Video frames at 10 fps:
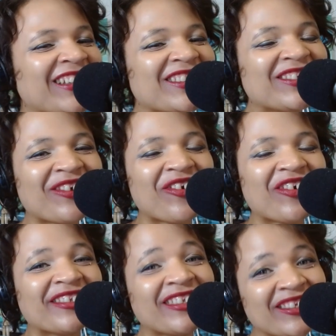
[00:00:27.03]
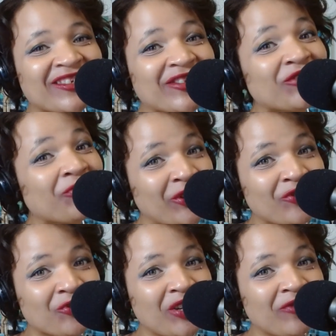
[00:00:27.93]
So this is a
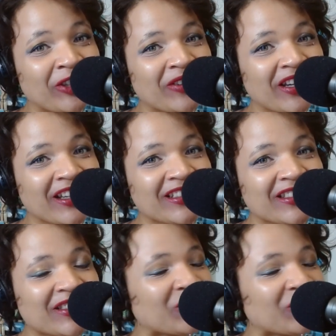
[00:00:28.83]
real treat for you guys.